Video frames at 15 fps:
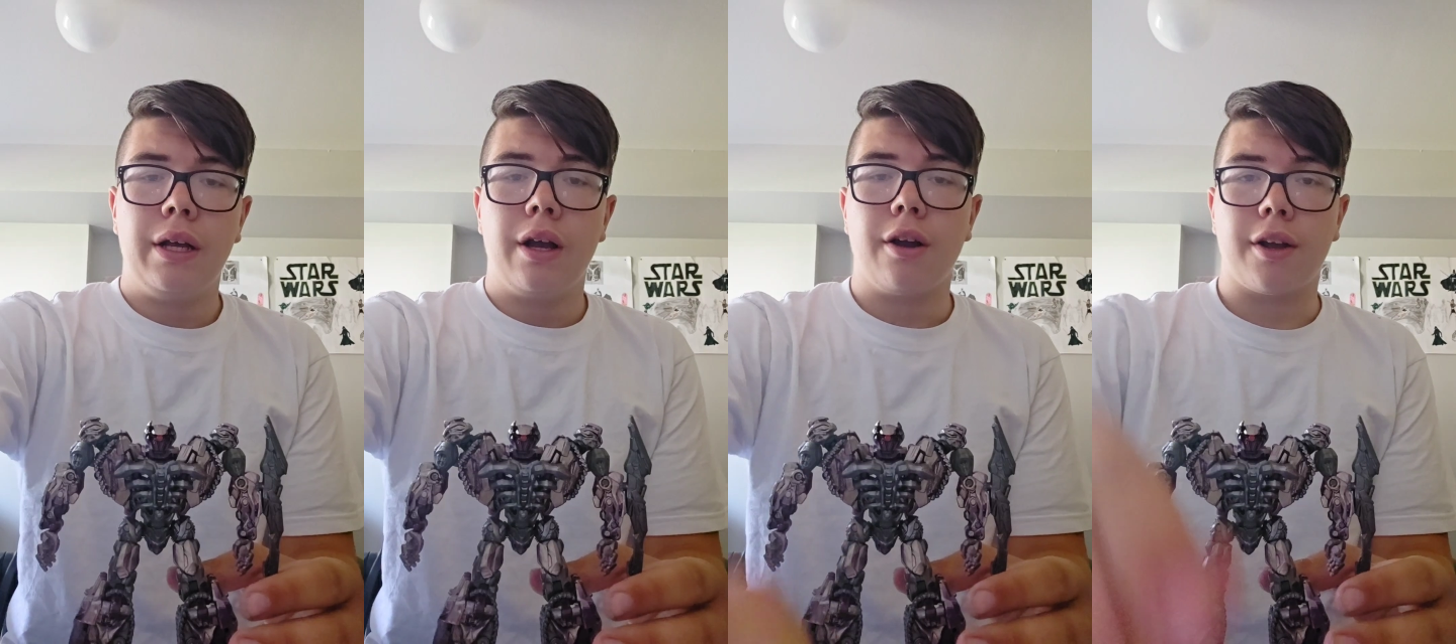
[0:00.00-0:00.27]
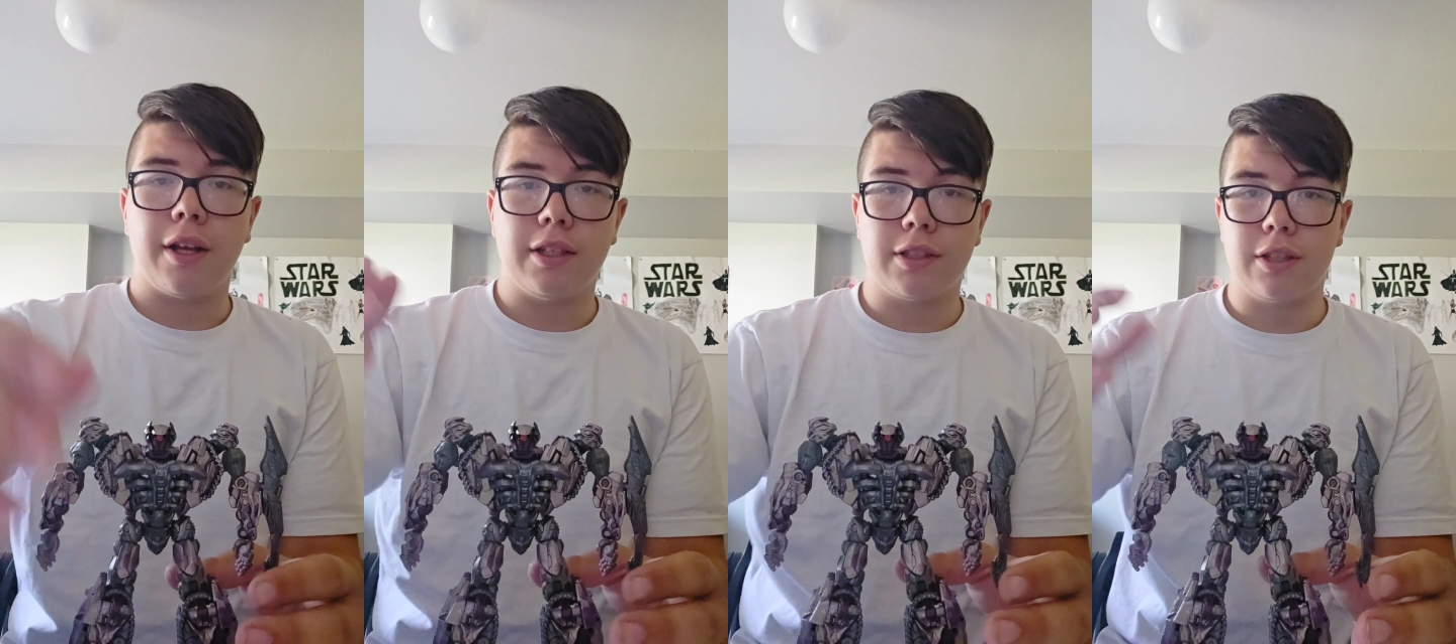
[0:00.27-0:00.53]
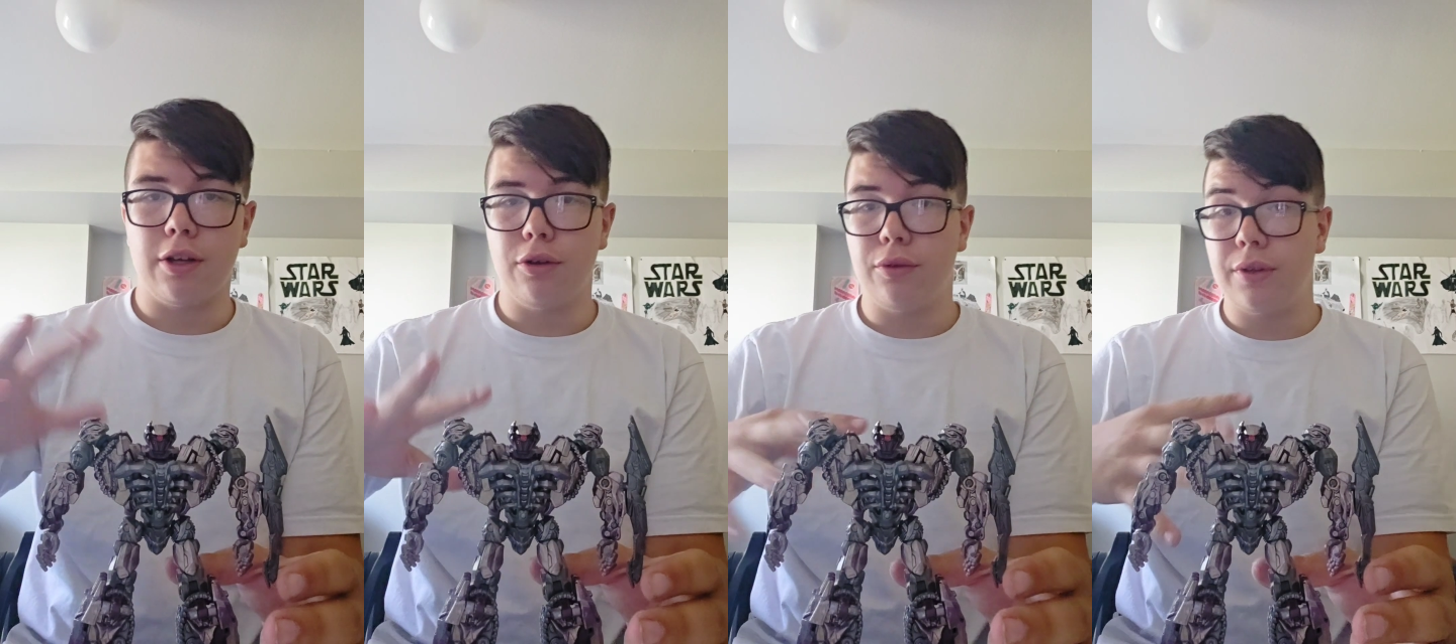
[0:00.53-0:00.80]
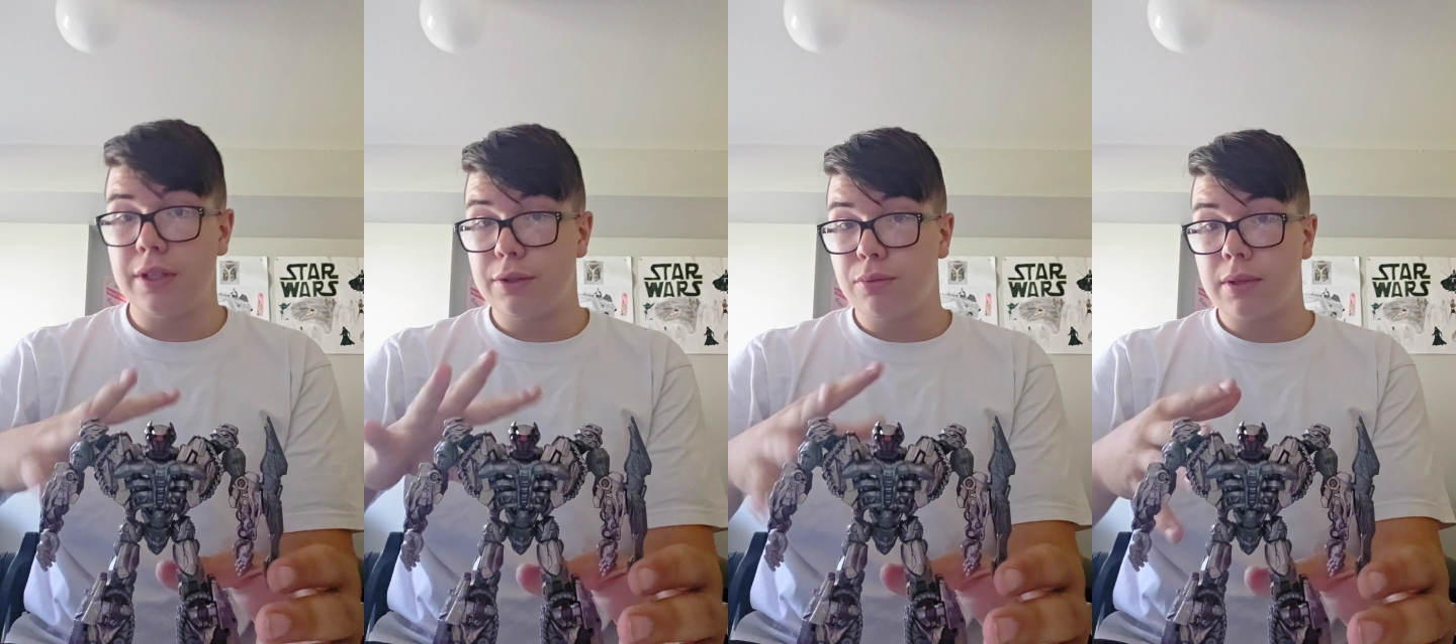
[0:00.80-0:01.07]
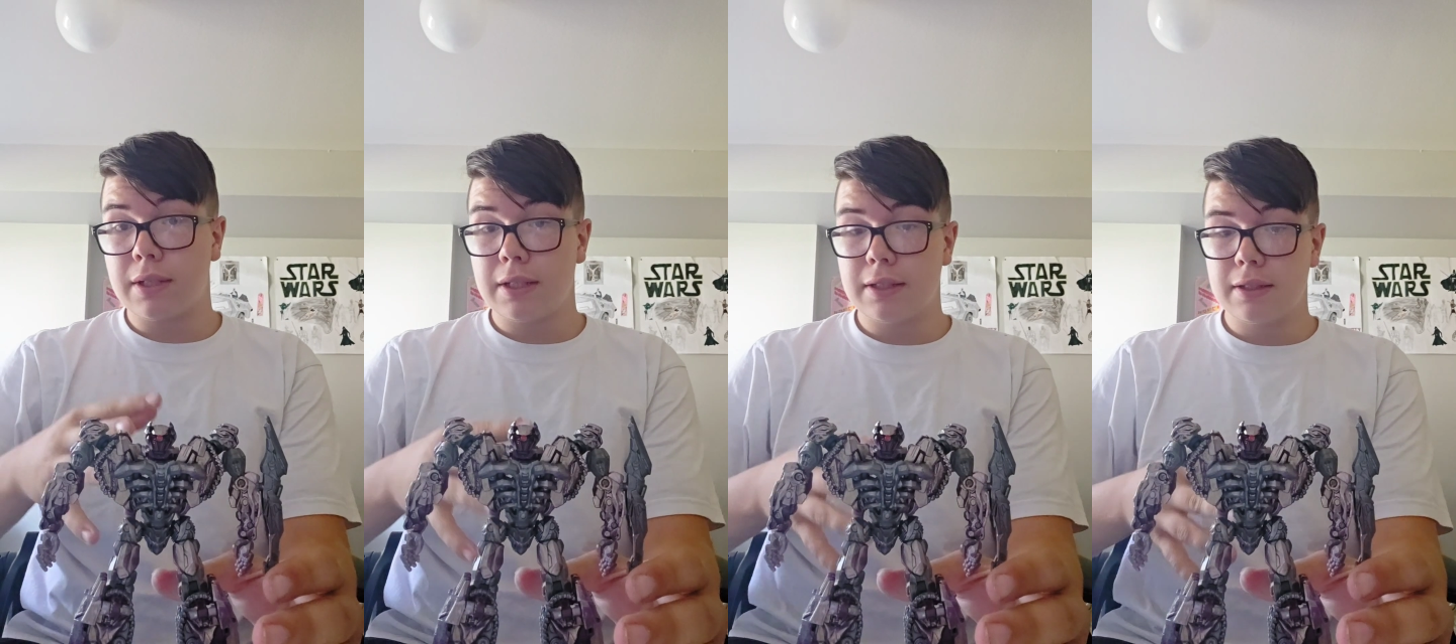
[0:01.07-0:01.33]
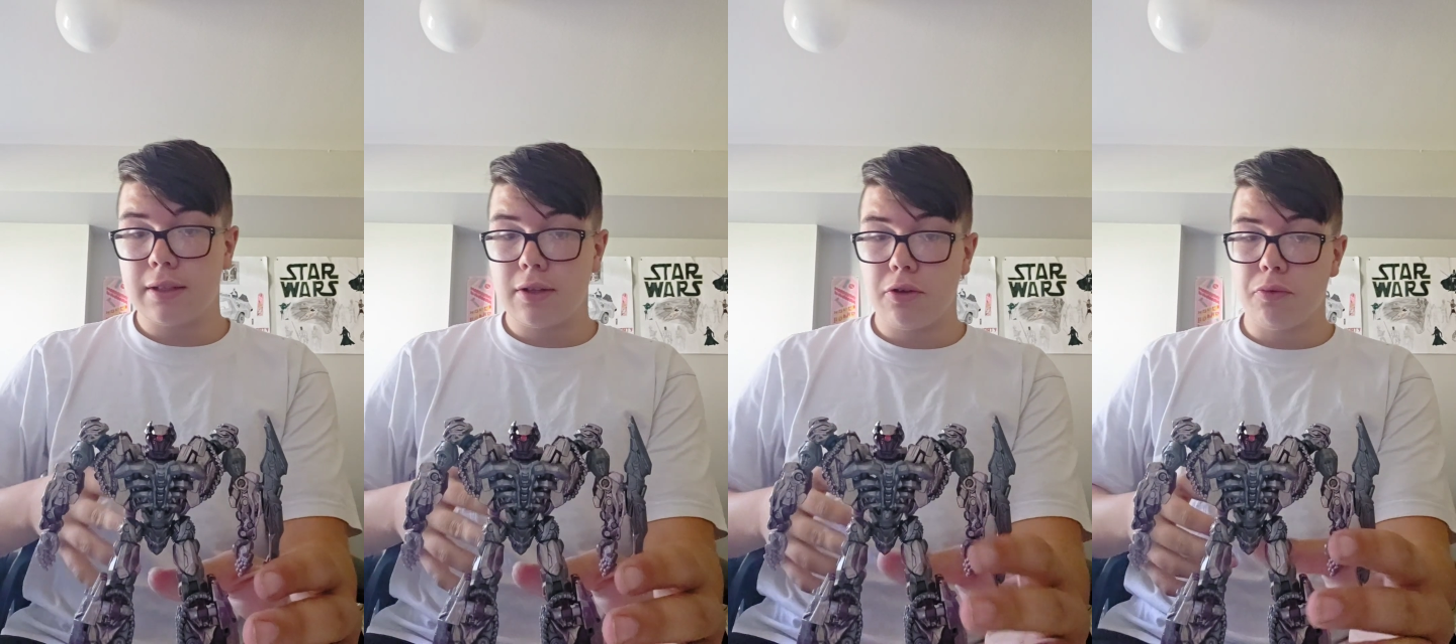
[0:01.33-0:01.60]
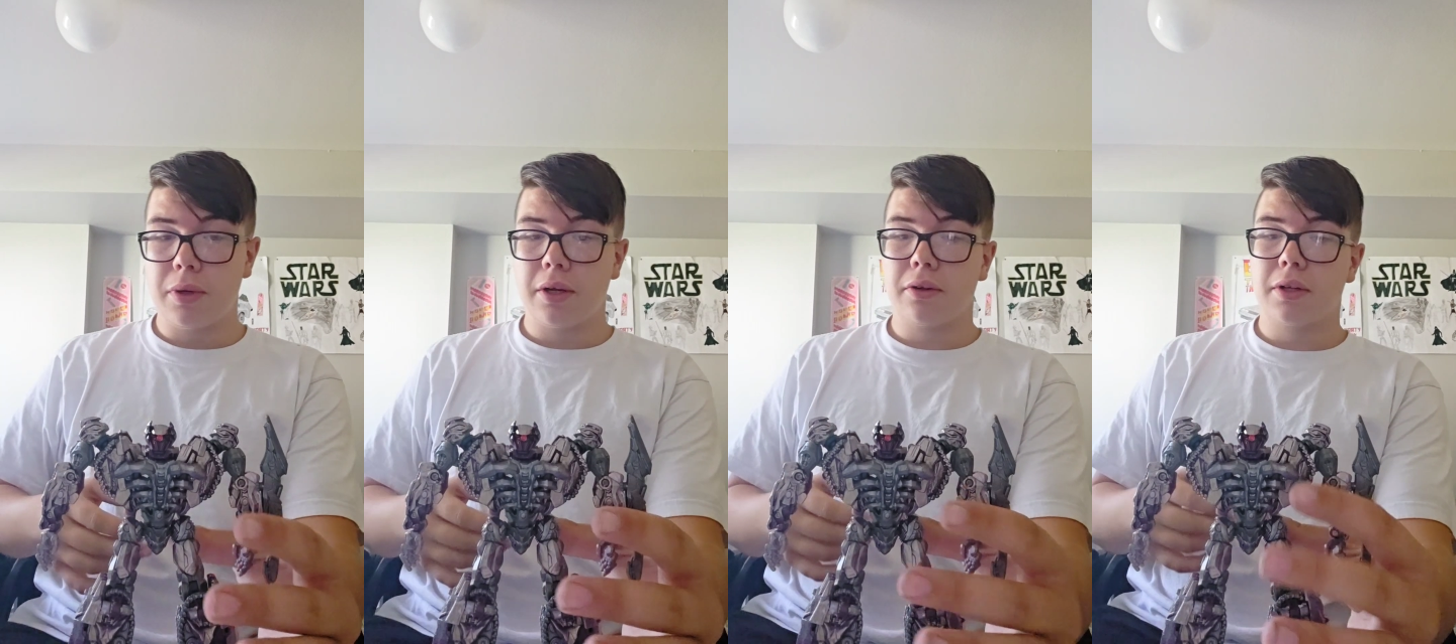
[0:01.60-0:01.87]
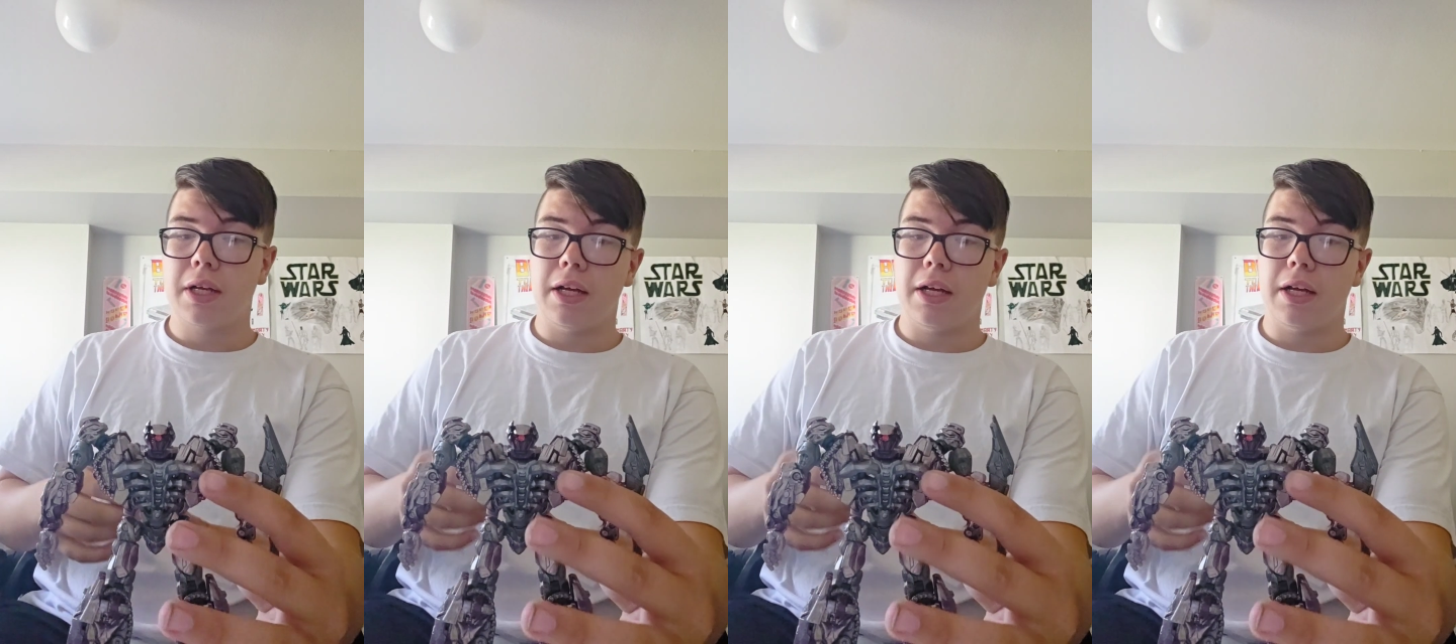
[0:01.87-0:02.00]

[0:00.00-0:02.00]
Okay, so this one is a little weird